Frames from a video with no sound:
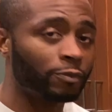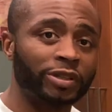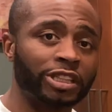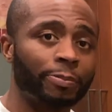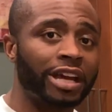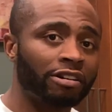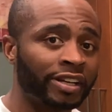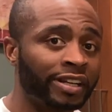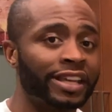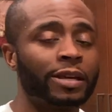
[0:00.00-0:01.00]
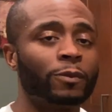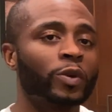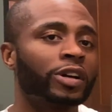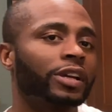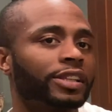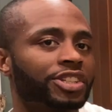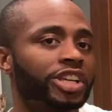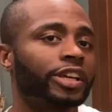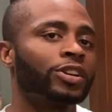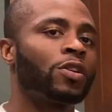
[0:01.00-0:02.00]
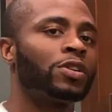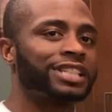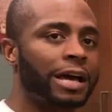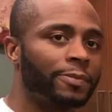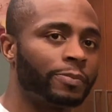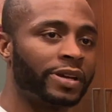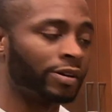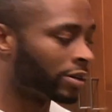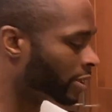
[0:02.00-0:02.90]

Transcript: put the beer in, and then we're gonna get the chicken on top of the beer.